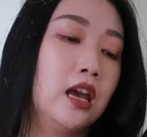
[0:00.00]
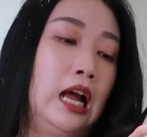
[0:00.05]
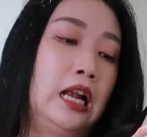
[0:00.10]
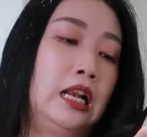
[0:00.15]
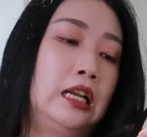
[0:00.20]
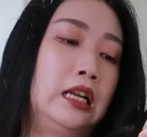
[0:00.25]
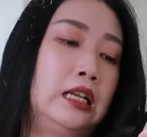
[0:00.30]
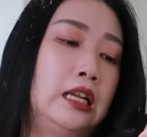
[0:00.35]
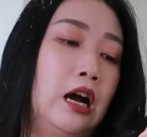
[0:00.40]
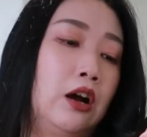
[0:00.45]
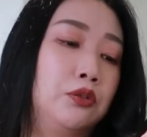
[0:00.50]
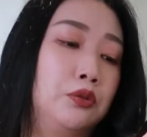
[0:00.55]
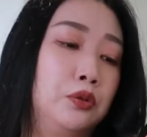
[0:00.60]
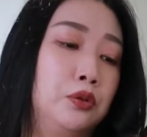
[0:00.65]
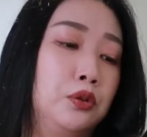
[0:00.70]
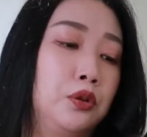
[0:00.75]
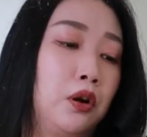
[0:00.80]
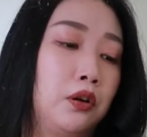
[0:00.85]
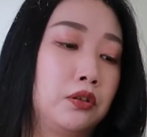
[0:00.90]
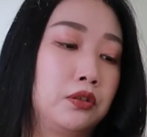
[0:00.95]
I learned how to
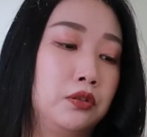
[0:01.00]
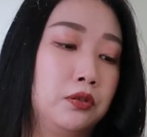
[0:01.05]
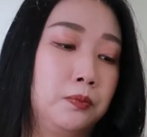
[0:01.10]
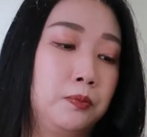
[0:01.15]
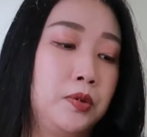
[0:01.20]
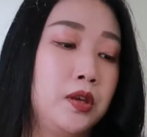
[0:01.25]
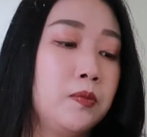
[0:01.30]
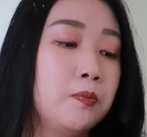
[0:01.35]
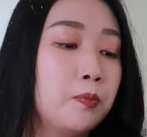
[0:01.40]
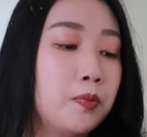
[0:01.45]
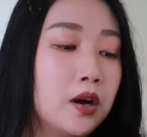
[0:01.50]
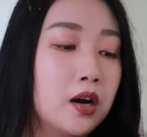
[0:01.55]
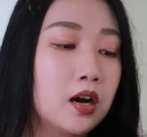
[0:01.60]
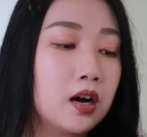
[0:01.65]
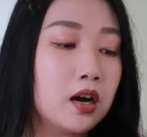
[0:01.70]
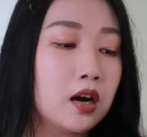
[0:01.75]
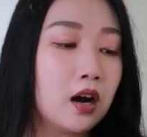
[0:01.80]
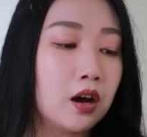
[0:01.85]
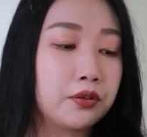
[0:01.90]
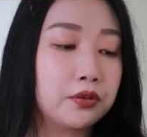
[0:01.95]
talk to
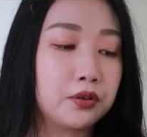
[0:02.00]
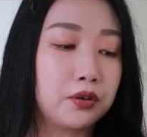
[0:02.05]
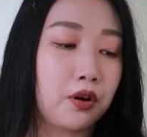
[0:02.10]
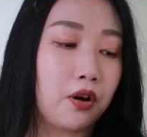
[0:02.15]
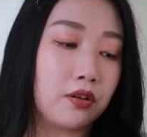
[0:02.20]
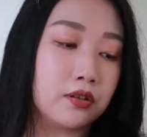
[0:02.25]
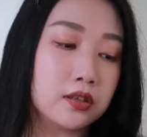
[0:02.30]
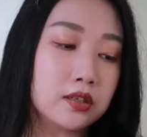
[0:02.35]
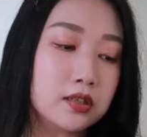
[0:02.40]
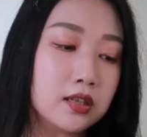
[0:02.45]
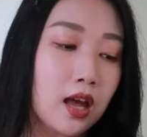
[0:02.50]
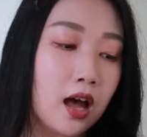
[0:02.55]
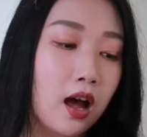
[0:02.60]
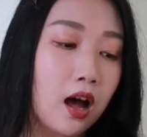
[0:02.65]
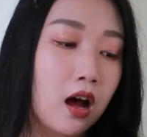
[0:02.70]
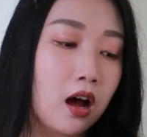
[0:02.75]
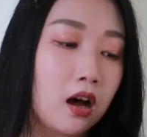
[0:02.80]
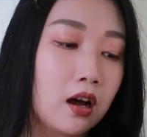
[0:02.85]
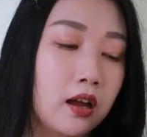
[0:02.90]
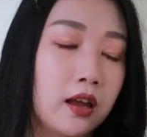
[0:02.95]
people, how to
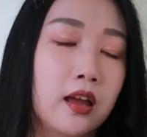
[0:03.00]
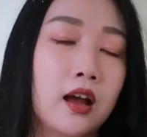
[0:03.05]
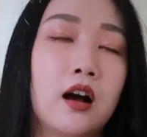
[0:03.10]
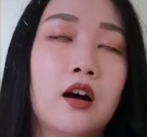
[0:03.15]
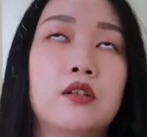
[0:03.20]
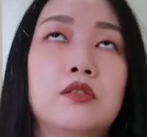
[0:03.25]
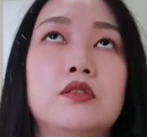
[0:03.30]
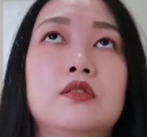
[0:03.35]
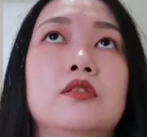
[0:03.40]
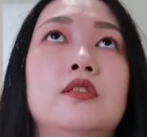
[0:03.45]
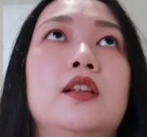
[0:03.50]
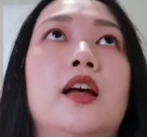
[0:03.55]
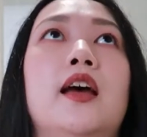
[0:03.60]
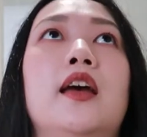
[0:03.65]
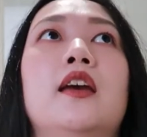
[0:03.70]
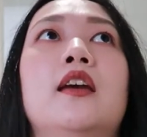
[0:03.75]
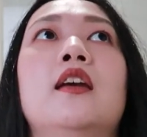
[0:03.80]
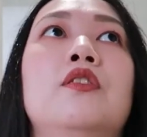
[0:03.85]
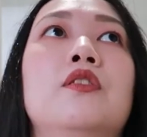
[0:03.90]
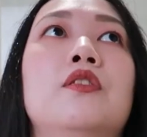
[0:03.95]
consult, and how to
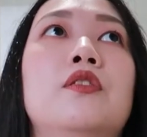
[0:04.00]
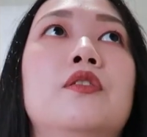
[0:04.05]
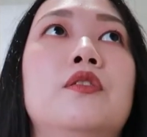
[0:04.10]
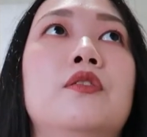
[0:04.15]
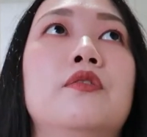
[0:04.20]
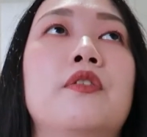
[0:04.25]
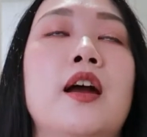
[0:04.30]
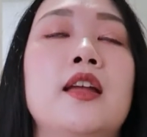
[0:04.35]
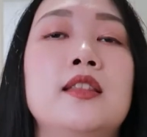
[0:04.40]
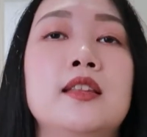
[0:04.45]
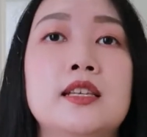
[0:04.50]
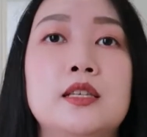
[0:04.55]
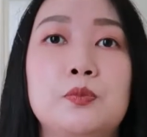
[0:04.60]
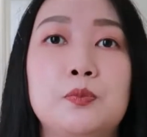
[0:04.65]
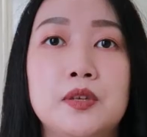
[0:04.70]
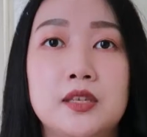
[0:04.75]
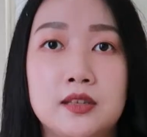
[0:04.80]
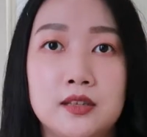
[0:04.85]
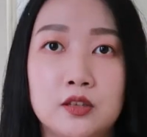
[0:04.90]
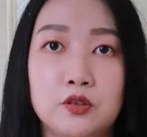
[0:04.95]
run this
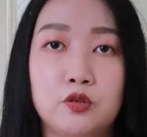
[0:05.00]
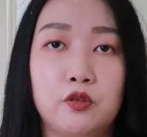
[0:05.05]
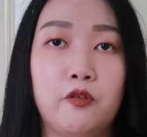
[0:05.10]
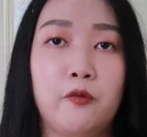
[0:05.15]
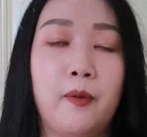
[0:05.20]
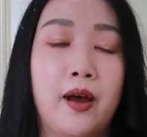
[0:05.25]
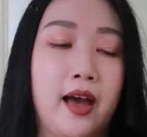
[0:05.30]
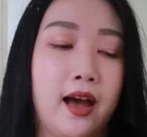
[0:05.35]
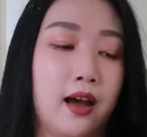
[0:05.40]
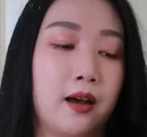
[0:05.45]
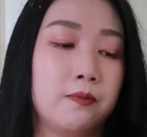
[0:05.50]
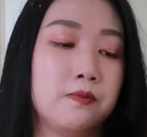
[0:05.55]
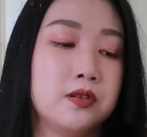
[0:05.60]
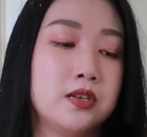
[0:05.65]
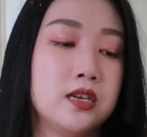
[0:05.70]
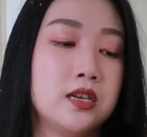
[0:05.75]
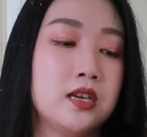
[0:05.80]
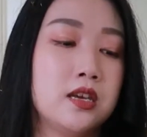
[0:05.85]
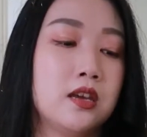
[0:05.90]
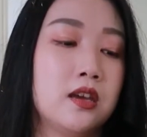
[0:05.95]
business with my
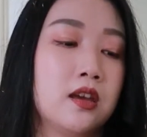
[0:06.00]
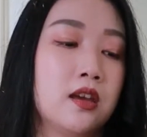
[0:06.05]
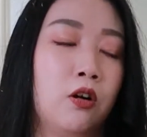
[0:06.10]
hubby.